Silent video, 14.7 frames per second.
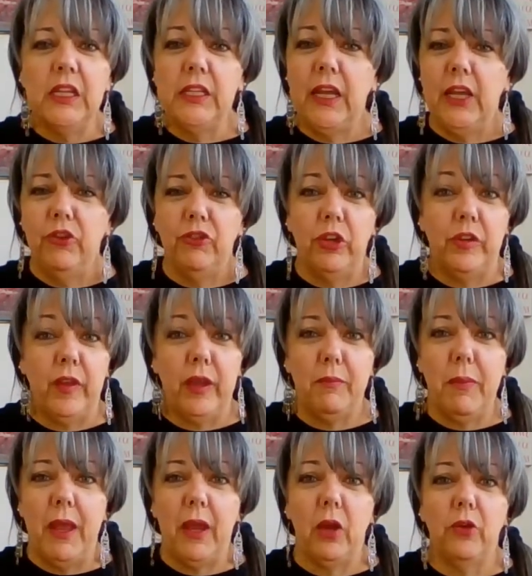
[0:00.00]
It tastes just like
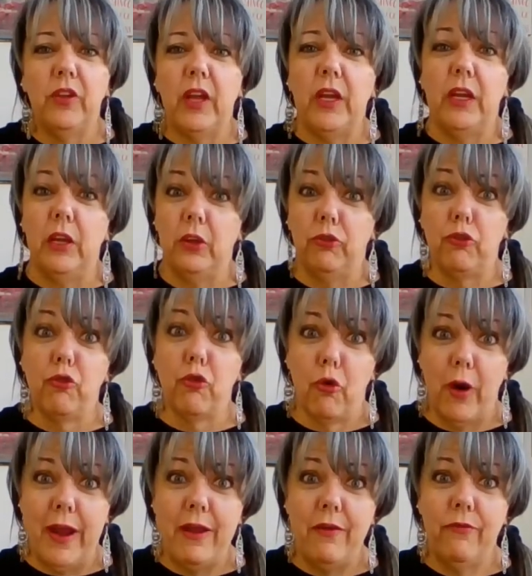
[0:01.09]
mangoes, and it is
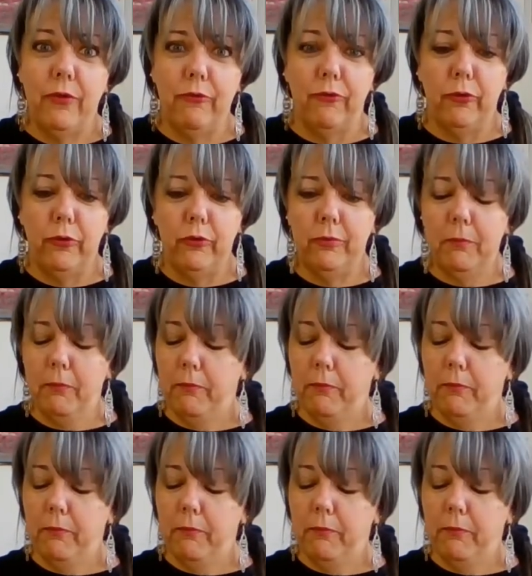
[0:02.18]
great for fruit